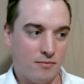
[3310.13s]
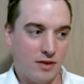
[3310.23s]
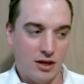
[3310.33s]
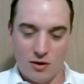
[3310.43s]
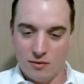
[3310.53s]

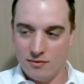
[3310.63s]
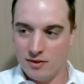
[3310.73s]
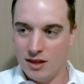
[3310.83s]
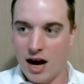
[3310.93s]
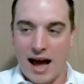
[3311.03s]
you know,
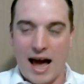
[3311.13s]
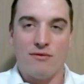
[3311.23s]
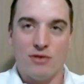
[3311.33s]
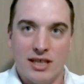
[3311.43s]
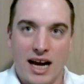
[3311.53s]
not
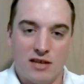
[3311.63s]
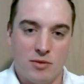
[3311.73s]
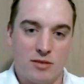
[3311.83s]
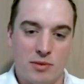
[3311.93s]
advertisements,